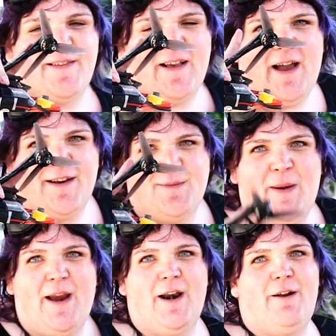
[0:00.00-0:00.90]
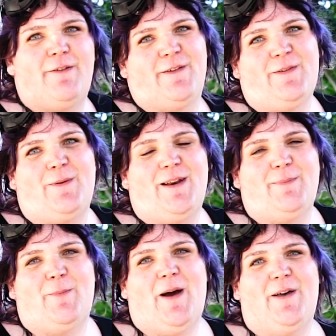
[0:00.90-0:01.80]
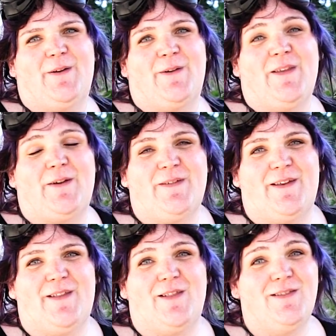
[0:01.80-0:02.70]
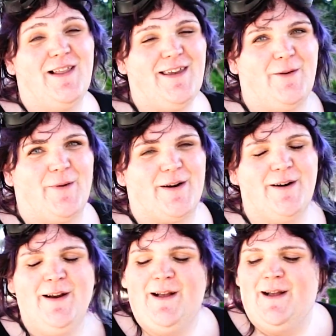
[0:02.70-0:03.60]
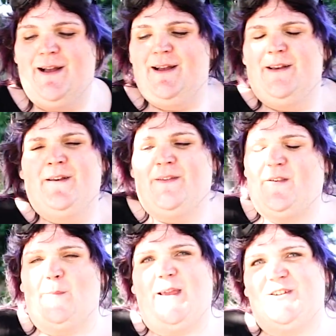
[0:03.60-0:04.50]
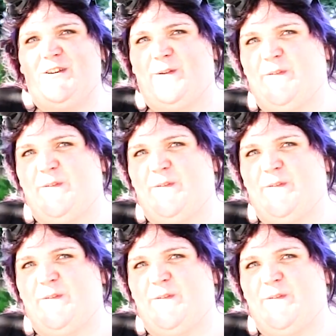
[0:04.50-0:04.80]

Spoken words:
signed pair of these 3D propellers out to the lucky winner. So make sure you